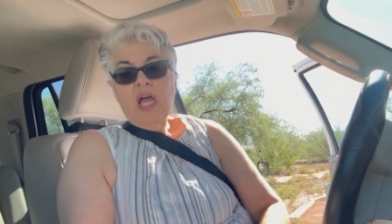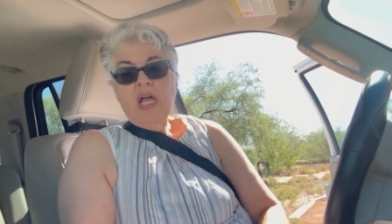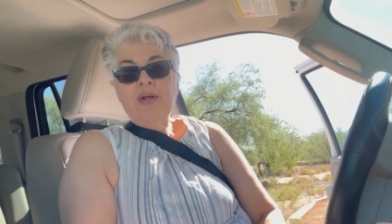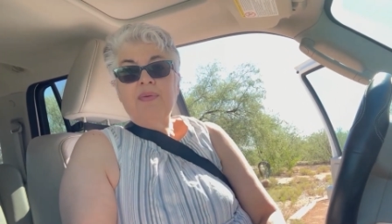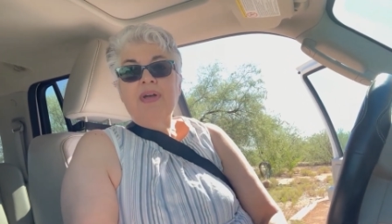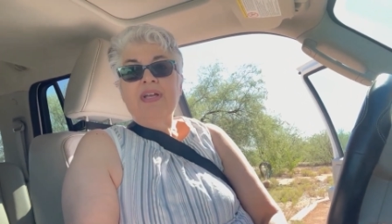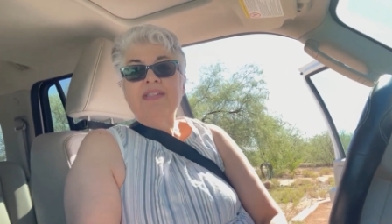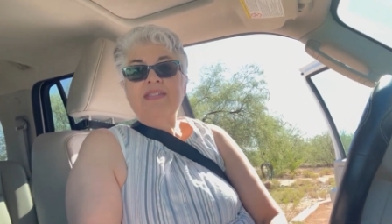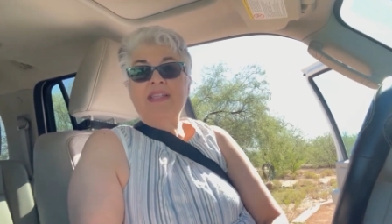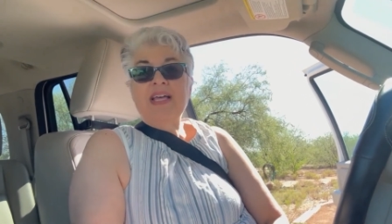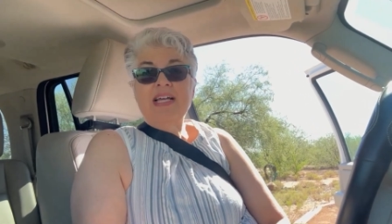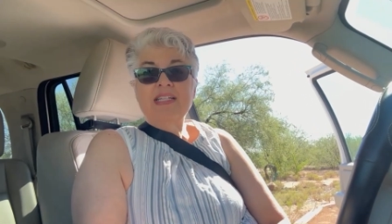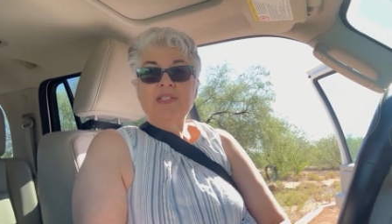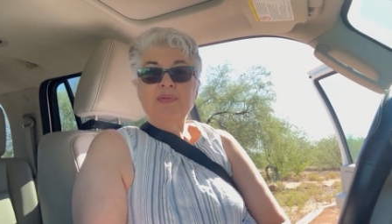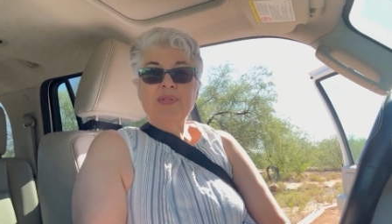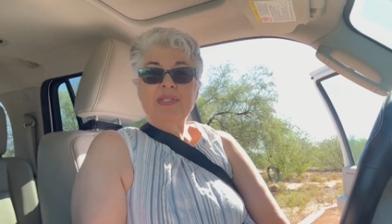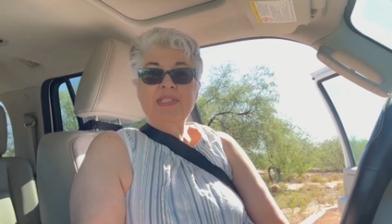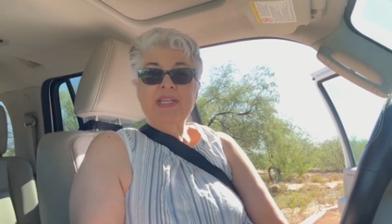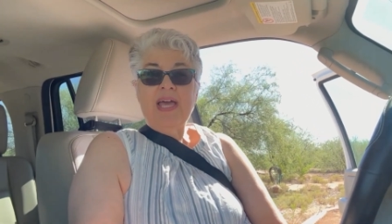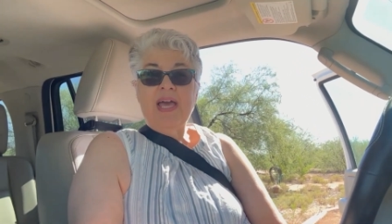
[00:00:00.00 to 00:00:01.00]
Anyways,
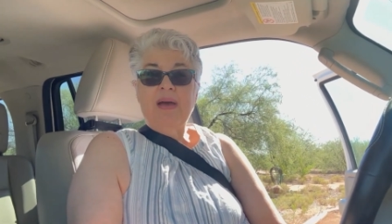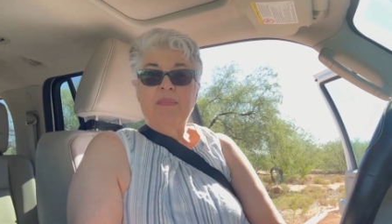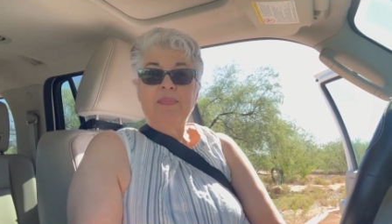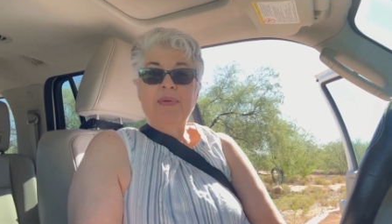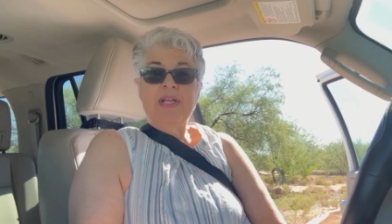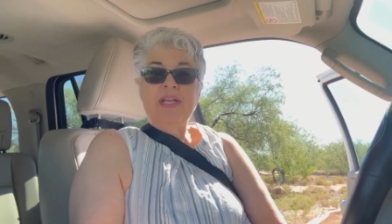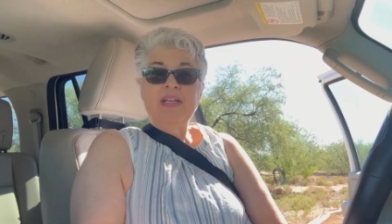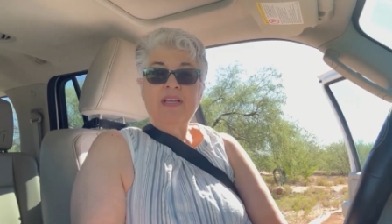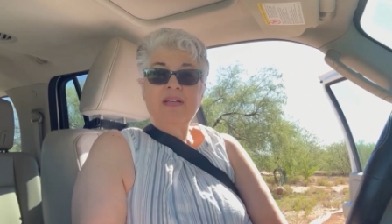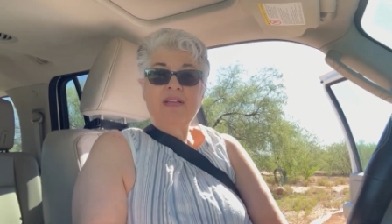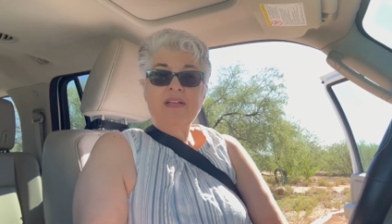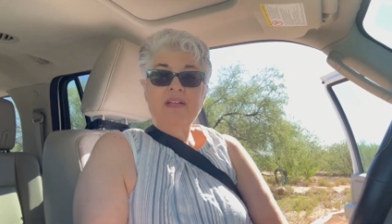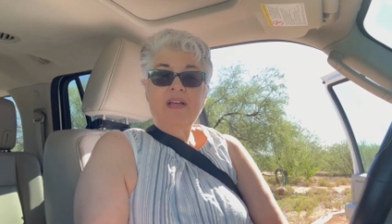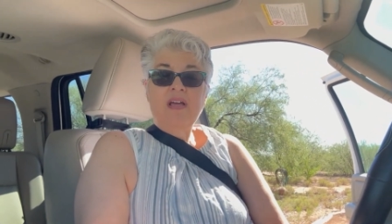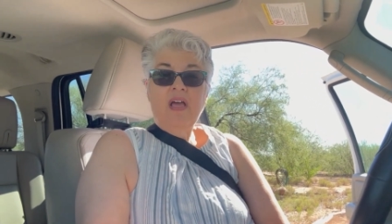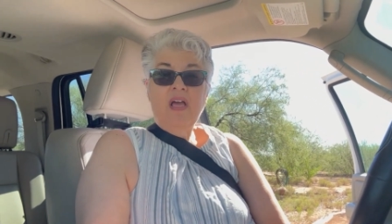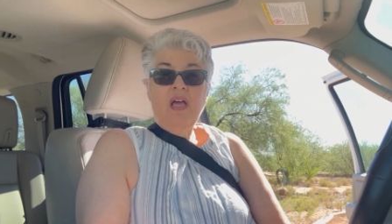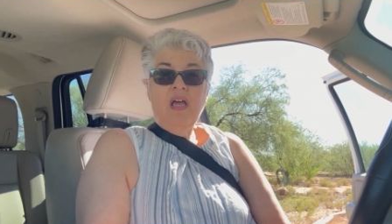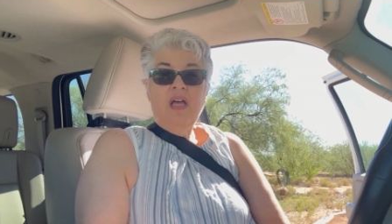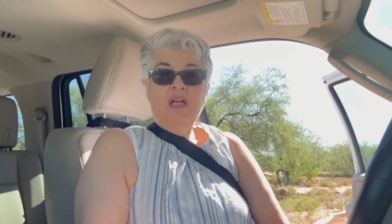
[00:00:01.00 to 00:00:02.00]
that's what's happening.
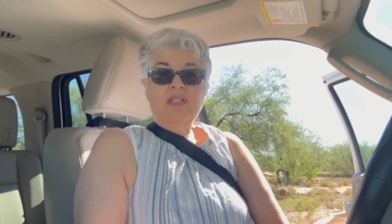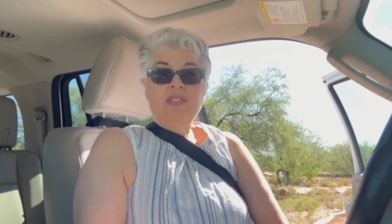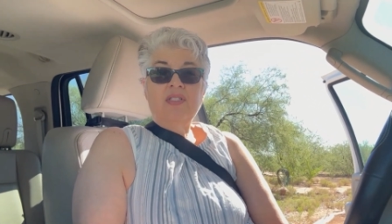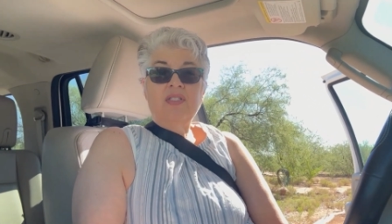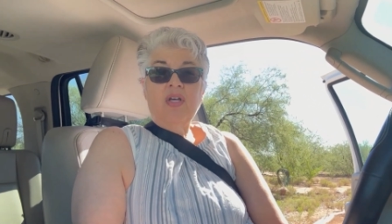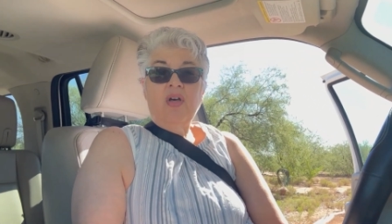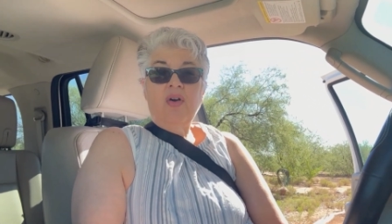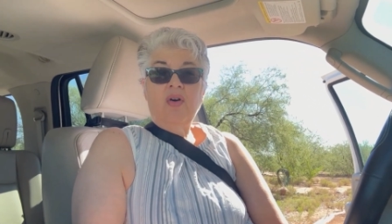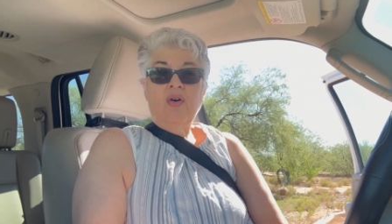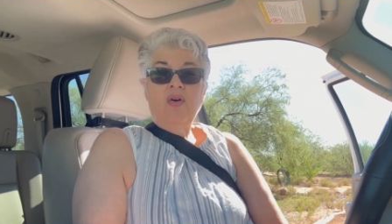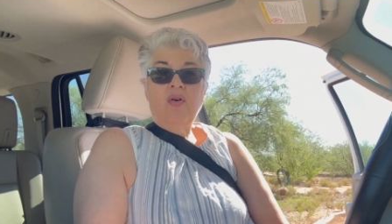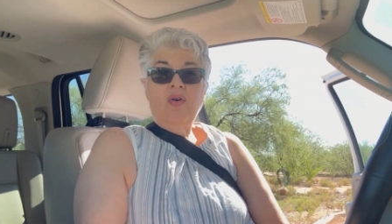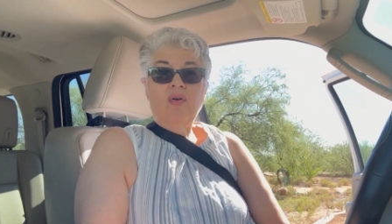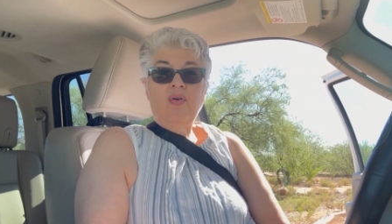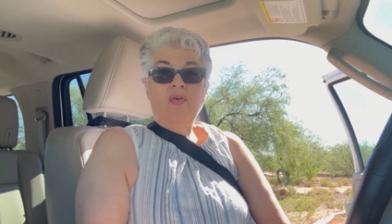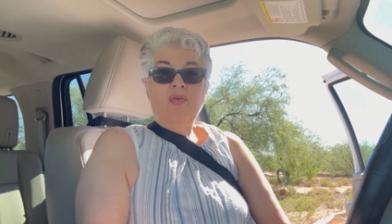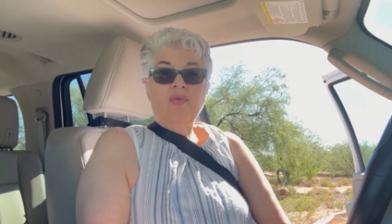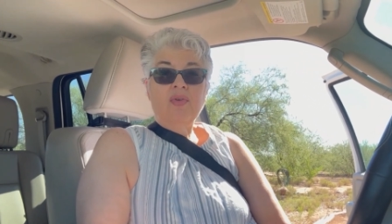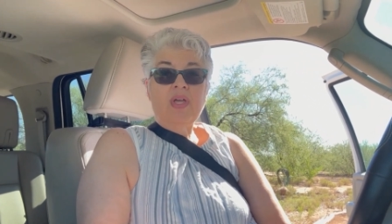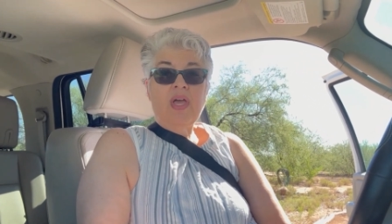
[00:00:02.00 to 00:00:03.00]

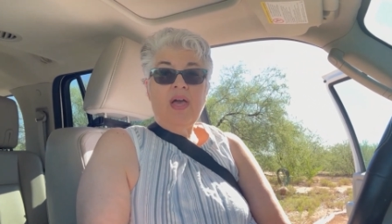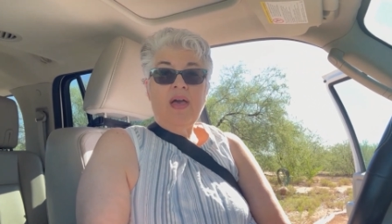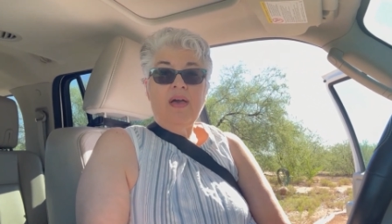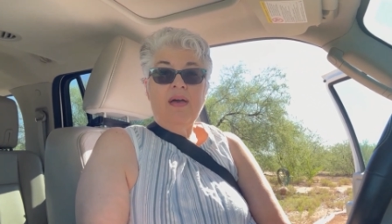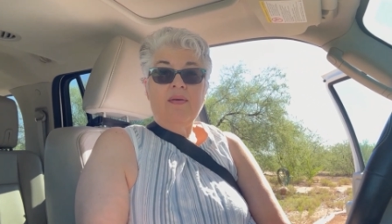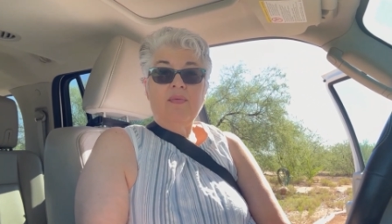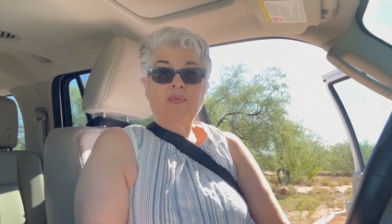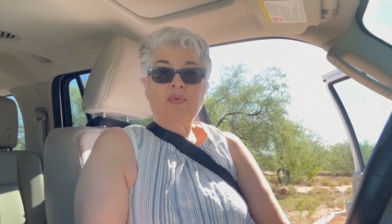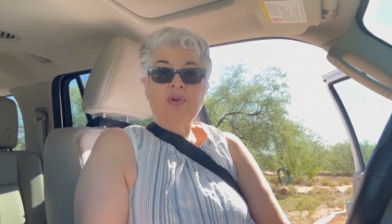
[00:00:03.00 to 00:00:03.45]
So yeah,